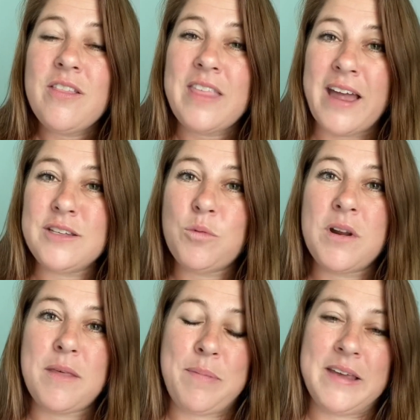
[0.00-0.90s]
That is one
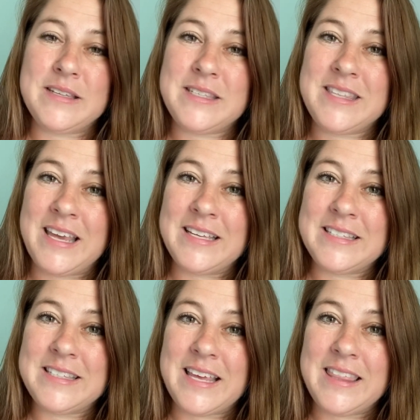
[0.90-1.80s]
of the biggest
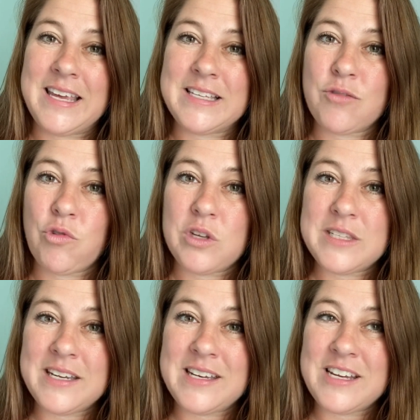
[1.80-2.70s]
things I think as a real
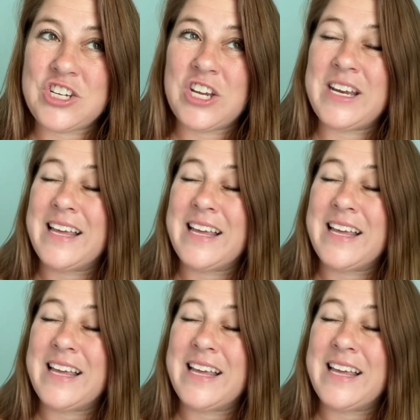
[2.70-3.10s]
estate agent,